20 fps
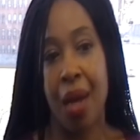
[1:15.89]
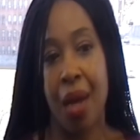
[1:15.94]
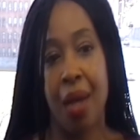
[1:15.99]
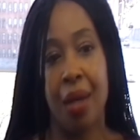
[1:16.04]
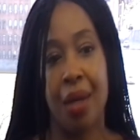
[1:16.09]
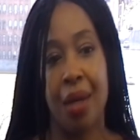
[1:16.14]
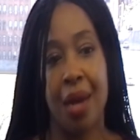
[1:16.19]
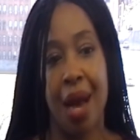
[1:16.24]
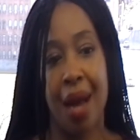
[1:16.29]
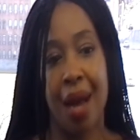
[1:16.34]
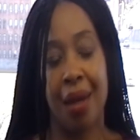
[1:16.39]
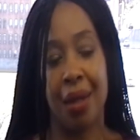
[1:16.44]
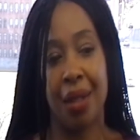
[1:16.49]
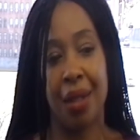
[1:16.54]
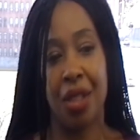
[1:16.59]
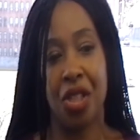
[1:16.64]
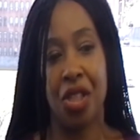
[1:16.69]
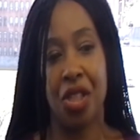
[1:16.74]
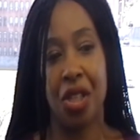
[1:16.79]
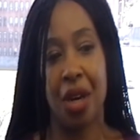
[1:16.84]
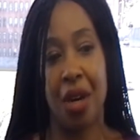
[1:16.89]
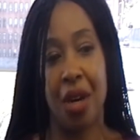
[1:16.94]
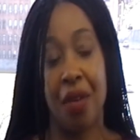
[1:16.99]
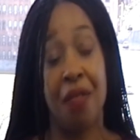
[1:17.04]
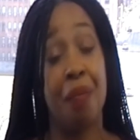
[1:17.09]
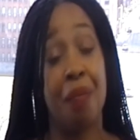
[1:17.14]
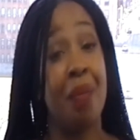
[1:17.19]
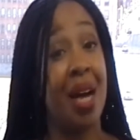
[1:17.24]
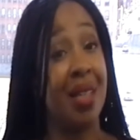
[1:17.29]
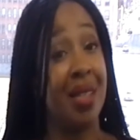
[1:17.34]
knowledge of
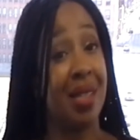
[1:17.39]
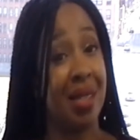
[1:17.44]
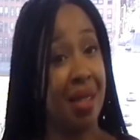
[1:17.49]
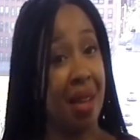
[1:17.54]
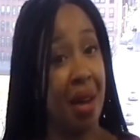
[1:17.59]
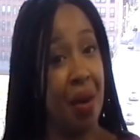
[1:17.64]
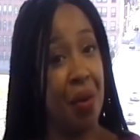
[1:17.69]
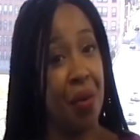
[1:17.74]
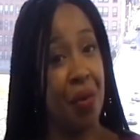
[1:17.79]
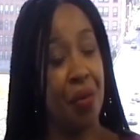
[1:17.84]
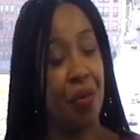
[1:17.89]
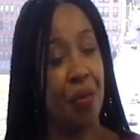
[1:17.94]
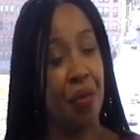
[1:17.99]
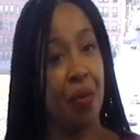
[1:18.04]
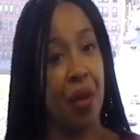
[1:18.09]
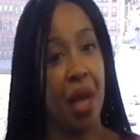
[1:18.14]
myself